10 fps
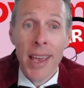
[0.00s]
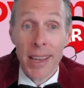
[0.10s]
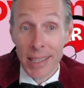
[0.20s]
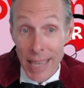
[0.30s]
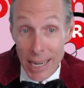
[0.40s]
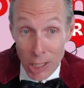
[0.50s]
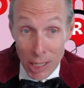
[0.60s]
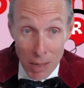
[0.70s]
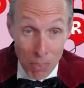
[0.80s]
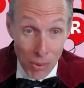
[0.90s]
And it's
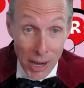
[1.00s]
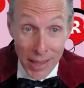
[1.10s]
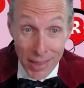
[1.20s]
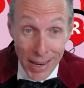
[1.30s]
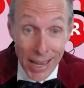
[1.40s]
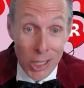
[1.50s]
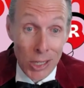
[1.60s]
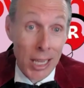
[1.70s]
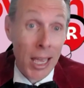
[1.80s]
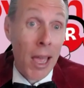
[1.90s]
actually a brand that
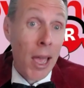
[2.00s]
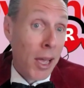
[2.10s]
actually